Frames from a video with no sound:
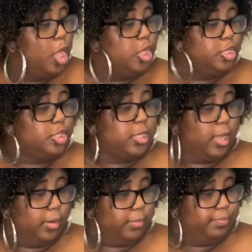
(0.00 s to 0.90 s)

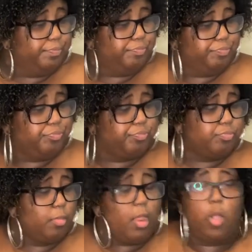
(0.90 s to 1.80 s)
so
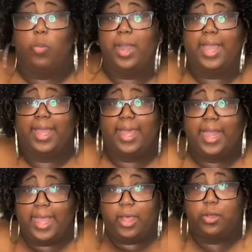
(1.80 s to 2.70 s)
when I get
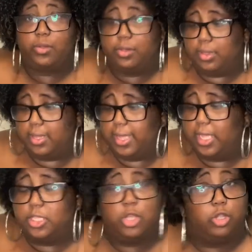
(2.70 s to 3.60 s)
out, like
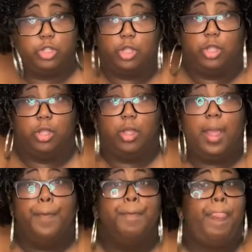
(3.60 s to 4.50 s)
I told y'all,
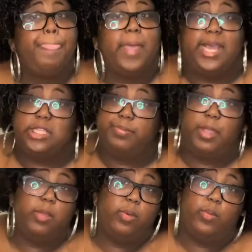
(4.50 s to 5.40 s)
I
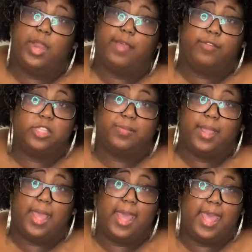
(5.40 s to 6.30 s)
spray with whatever
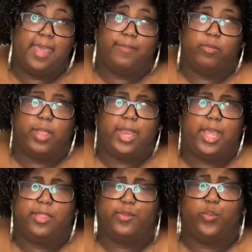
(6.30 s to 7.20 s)
spray I have. And right
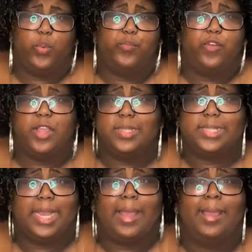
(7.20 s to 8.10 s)
now, the fragrance
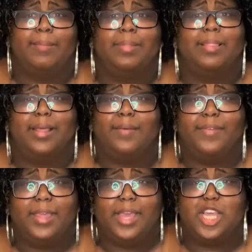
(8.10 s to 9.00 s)
that I am
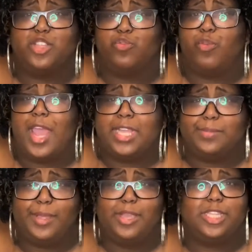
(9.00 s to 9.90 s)
loving is
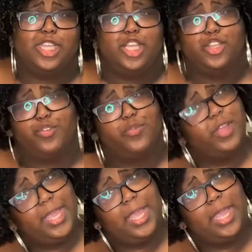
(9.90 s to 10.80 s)
Raspberry
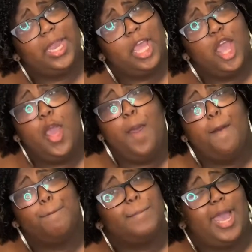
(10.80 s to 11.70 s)
Tangerine.
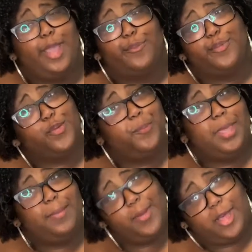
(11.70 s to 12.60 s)
My
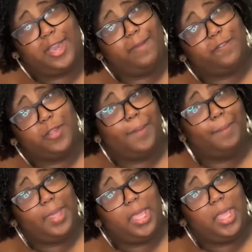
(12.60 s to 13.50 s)
roomie bought it for
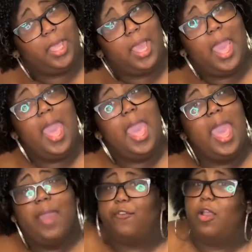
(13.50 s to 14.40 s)
me
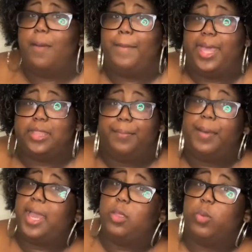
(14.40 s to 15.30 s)
from Bath and
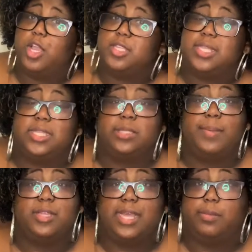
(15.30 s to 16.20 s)
Body Works. It
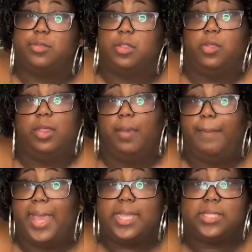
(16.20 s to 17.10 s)
smells absolutely
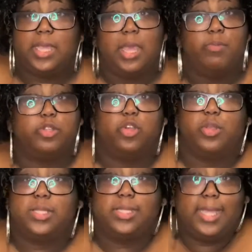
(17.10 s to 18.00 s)
amazing. It was
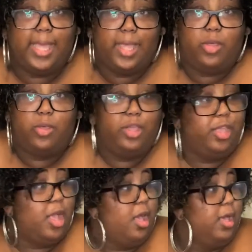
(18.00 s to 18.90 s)
on sale,
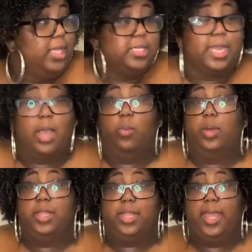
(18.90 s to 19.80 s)
y'all. It's not
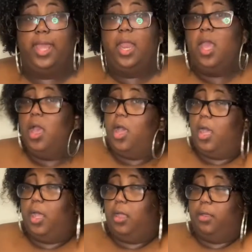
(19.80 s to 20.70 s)
one that
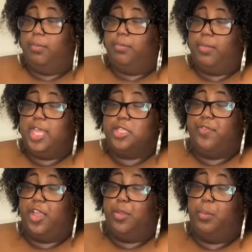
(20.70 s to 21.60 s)
is
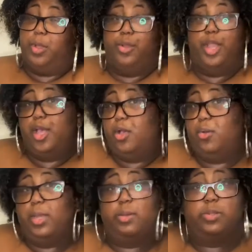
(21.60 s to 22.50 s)
very well
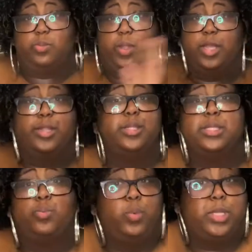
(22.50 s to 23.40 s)
known. It was one of
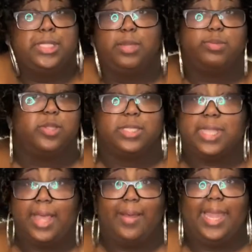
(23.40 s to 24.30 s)
those ones that was on
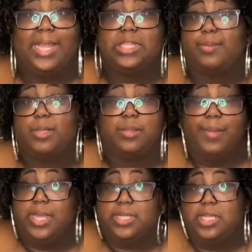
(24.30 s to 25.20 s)
sale, and it smells
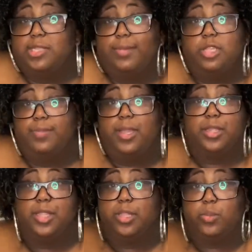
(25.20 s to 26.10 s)
amazing. It smells better
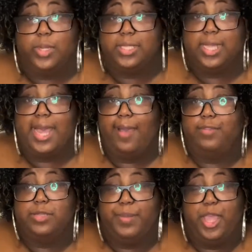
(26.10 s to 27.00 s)
than the ones that
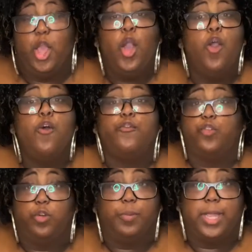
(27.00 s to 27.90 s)
I've spent
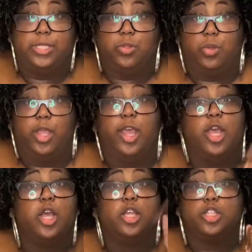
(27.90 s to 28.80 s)
full price on.
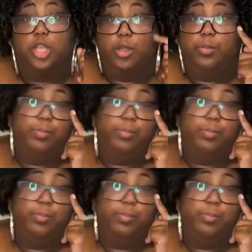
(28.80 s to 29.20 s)
So